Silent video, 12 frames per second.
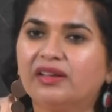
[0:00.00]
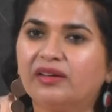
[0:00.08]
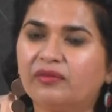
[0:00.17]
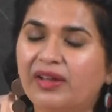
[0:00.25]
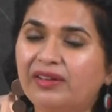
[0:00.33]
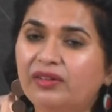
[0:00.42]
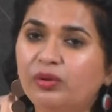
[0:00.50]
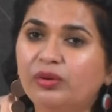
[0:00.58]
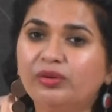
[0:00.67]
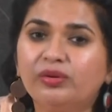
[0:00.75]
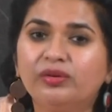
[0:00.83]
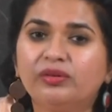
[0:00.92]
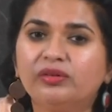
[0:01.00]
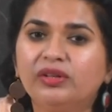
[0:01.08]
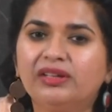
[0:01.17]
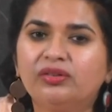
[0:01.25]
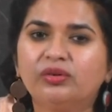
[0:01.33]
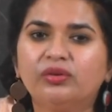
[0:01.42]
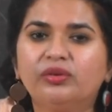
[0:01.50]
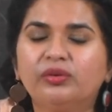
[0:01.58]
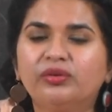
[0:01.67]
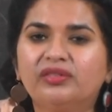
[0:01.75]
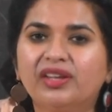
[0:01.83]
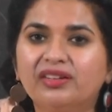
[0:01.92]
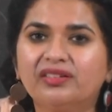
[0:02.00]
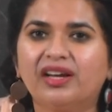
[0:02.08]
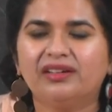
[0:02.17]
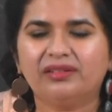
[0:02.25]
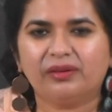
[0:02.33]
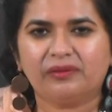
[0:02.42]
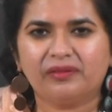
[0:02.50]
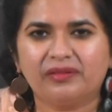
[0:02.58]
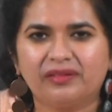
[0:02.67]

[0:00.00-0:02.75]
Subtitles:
when do you need to use such kinds of